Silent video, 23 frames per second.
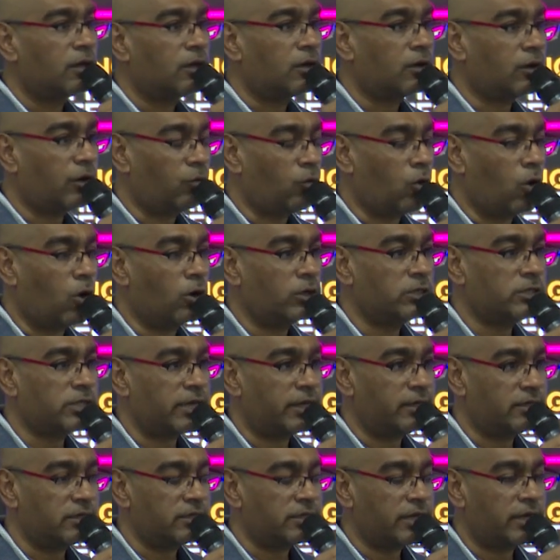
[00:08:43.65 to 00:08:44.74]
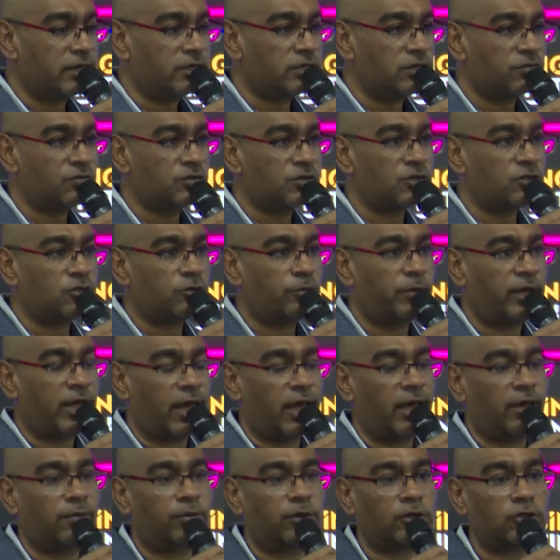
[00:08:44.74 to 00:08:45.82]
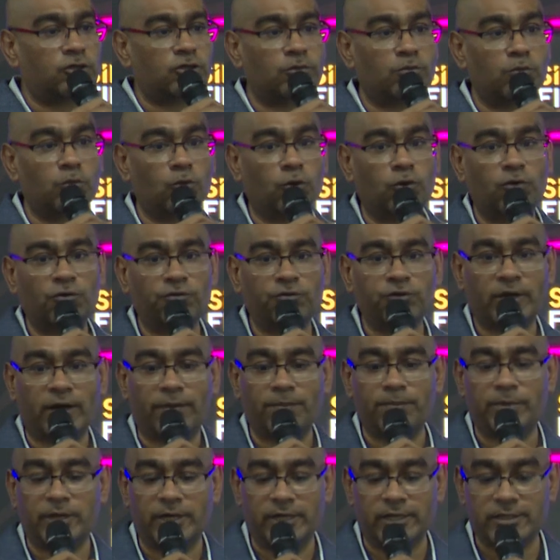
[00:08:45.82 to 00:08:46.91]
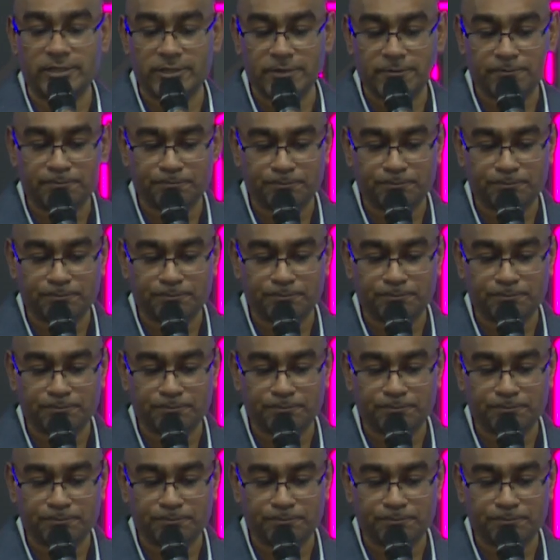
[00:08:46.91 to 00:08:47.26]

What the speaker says: rewards and incentives to be able to move companies.